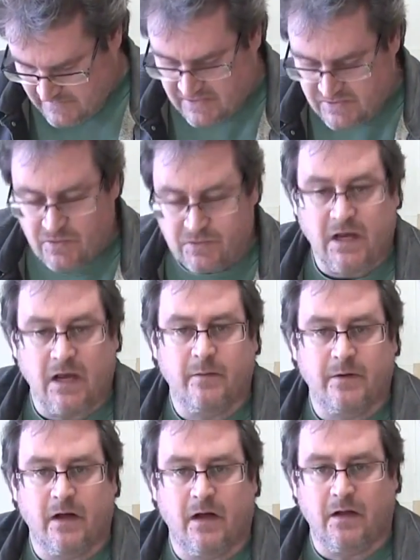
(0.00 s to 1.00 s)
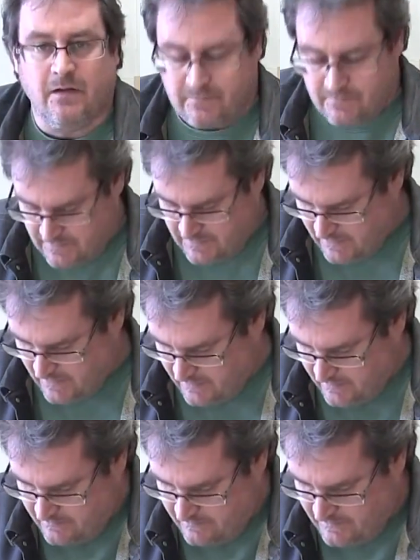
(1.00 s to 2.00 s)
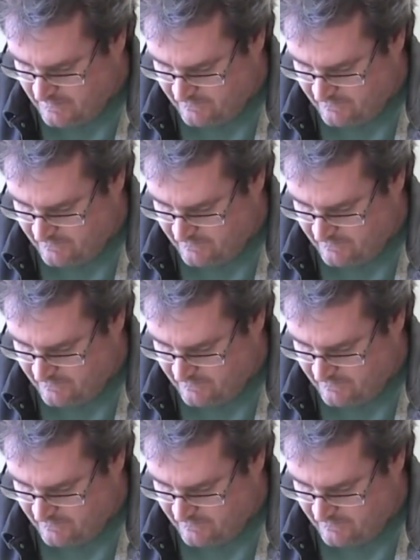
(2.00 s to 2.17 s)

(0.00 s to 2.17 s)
Takes no time at all to cut a